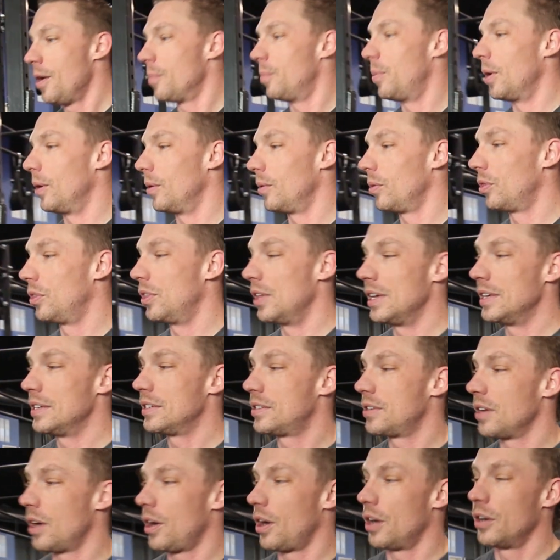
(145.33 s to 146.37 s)
but
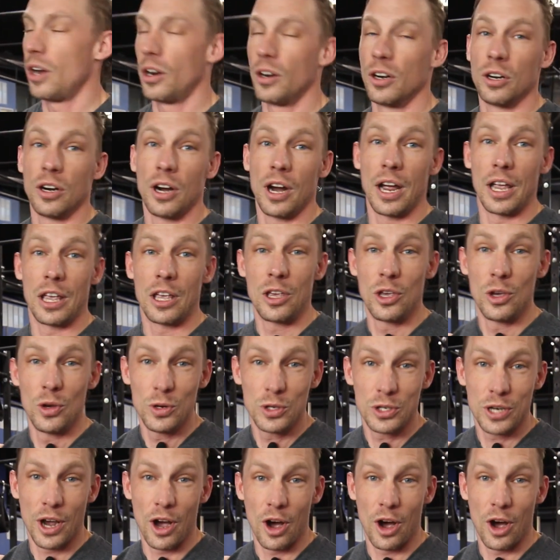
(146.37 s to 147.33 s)
these are a huge